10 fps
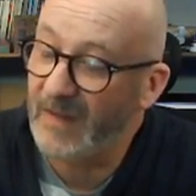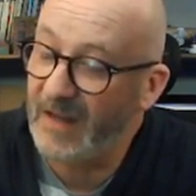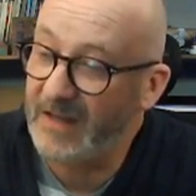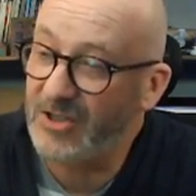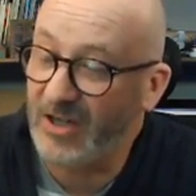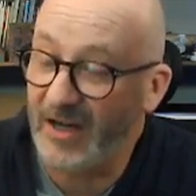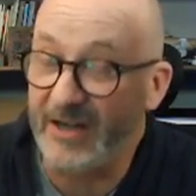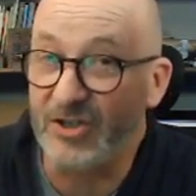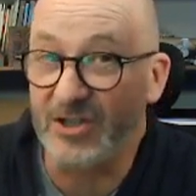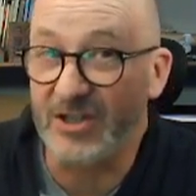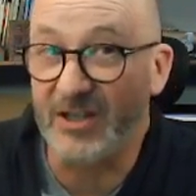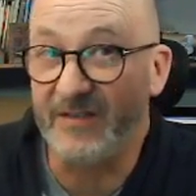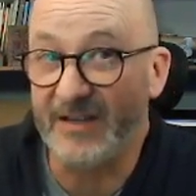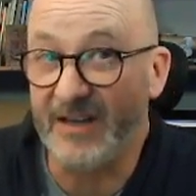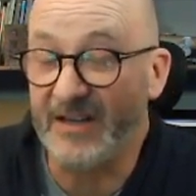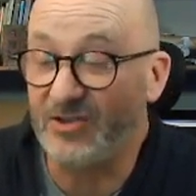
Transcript: insulation to see if there's any